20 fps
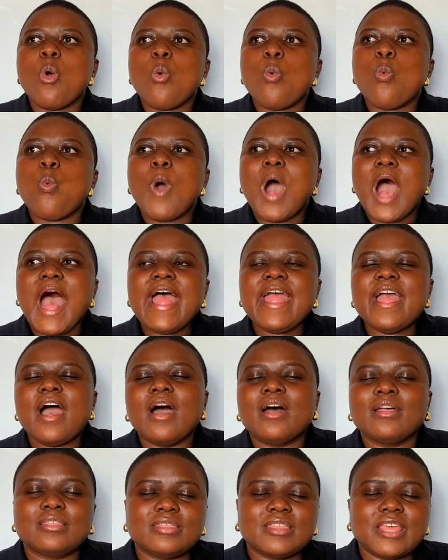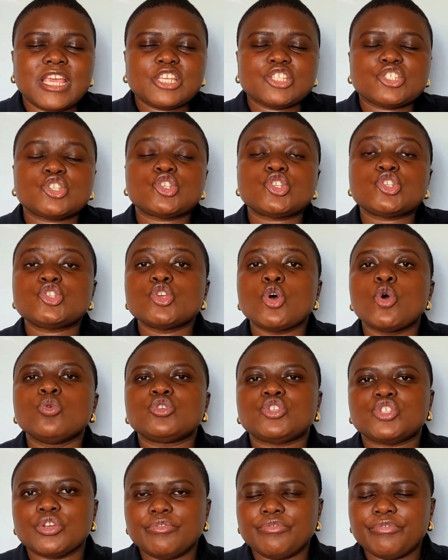why are things
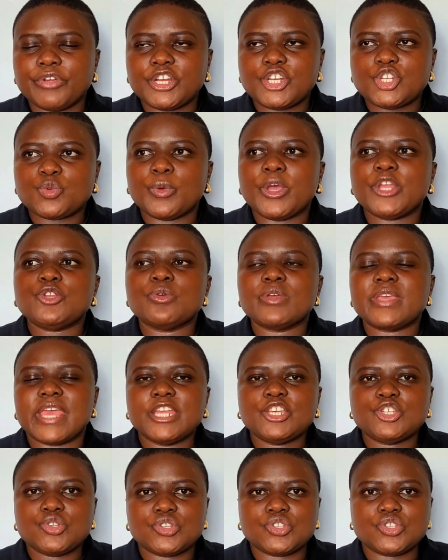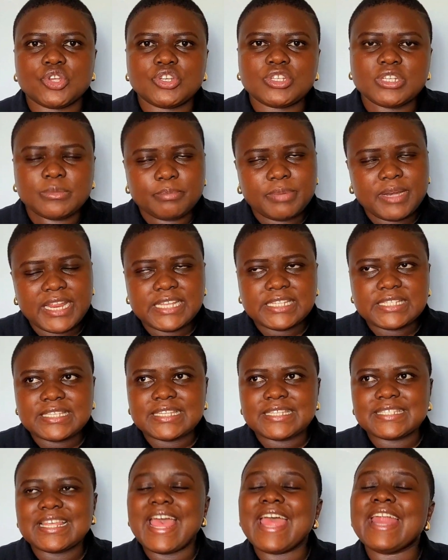so different when you get to certain
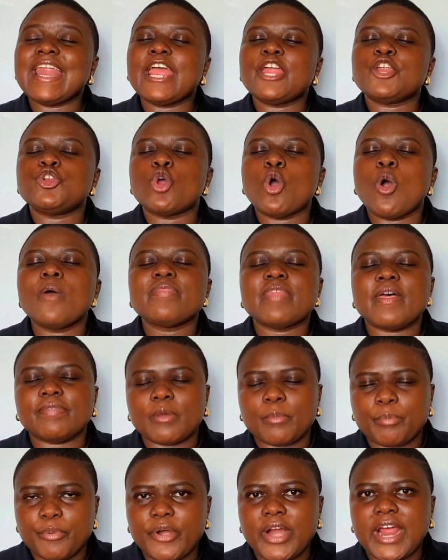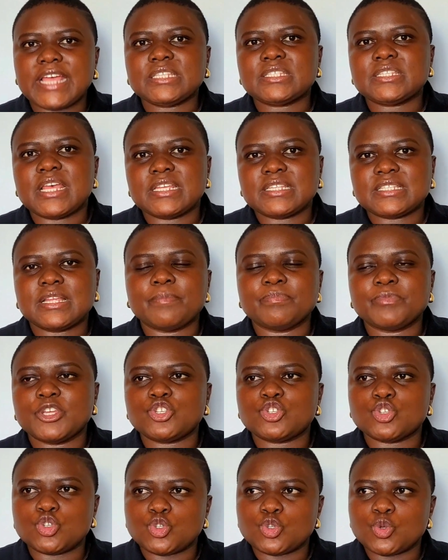places? And I know that the price has something
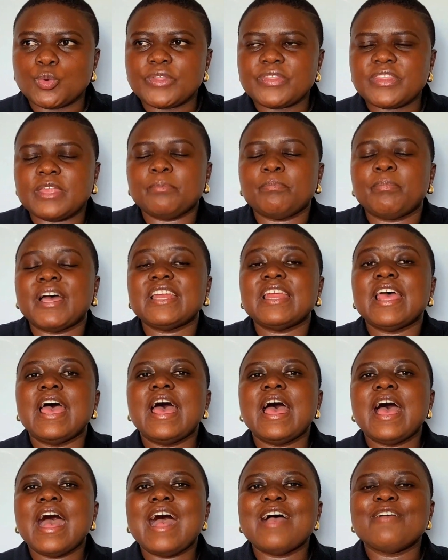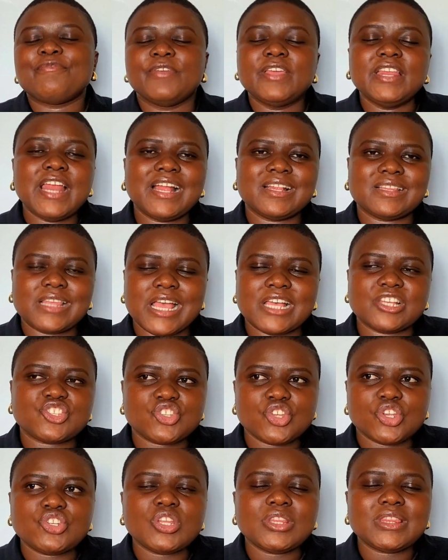to do with it, but I feel like there are
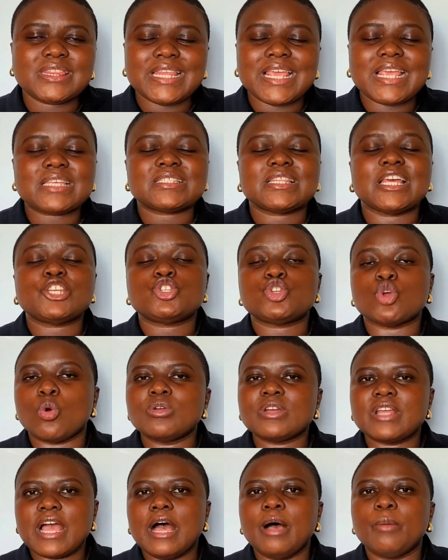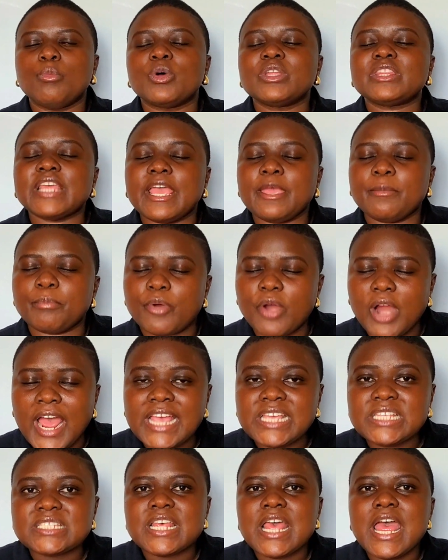certain things that don't come with a
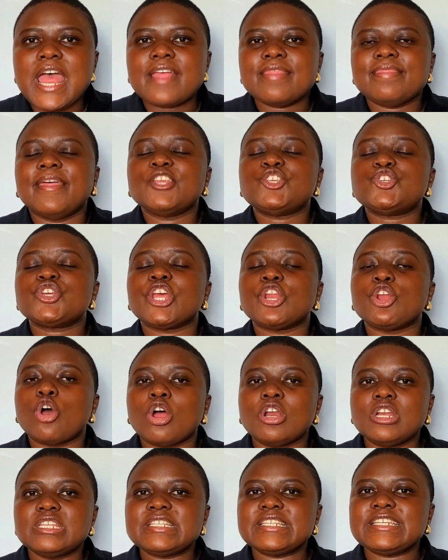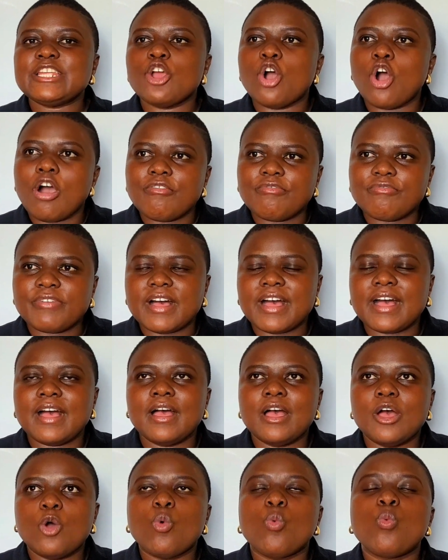price that you can honestly offer
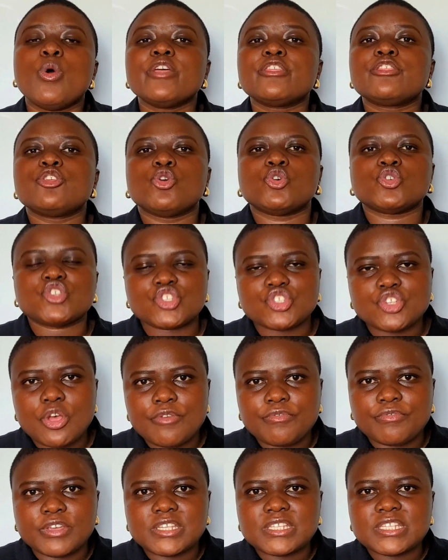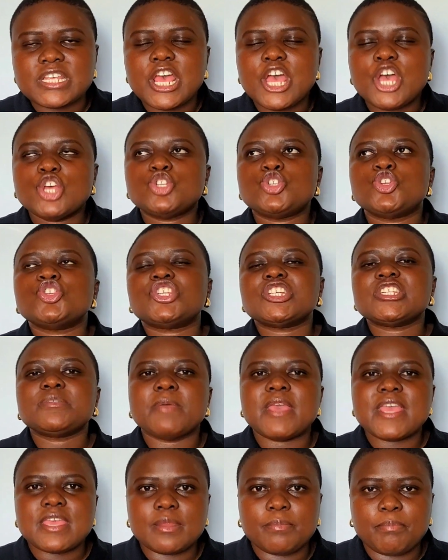with your service to just
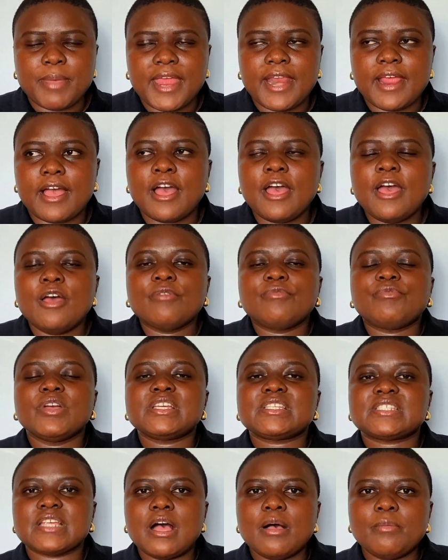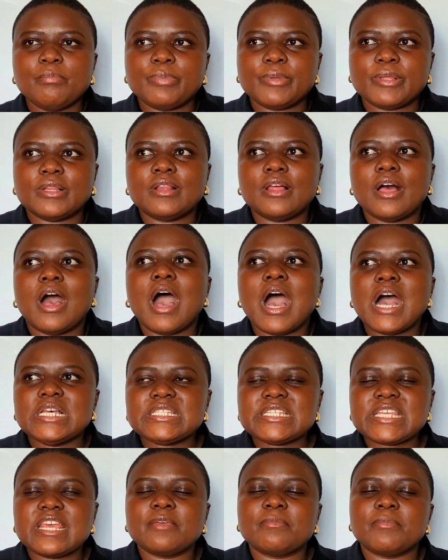make it better. For example,
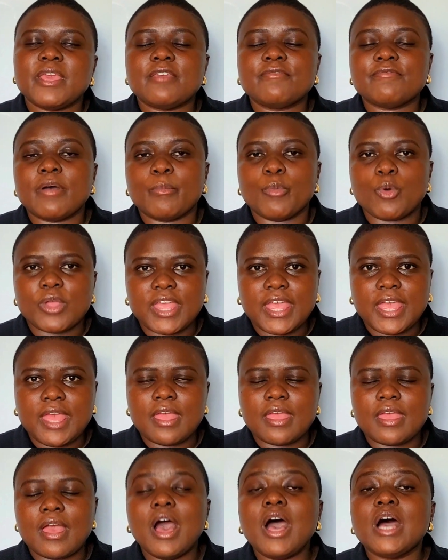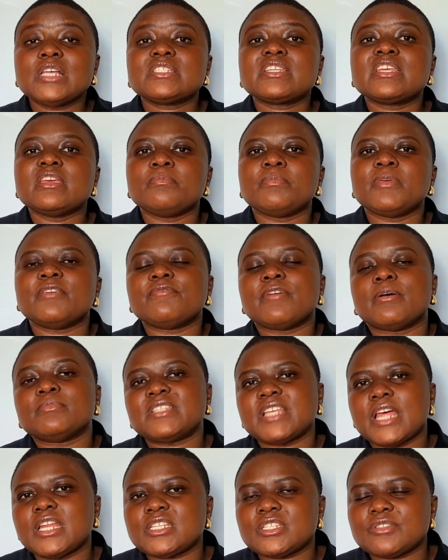asking me if I'm okay, asking me if I'm
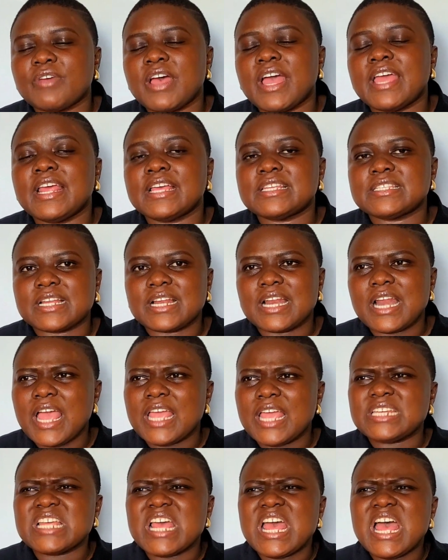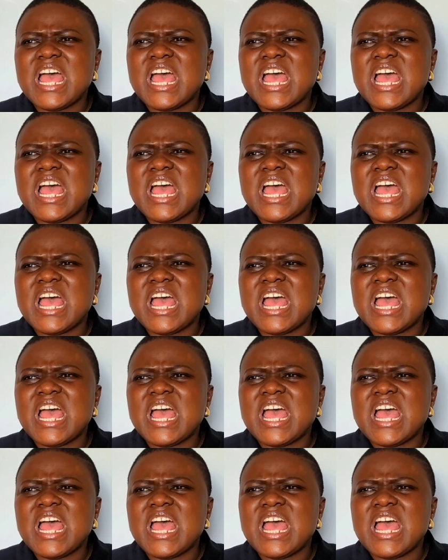satisfied as a client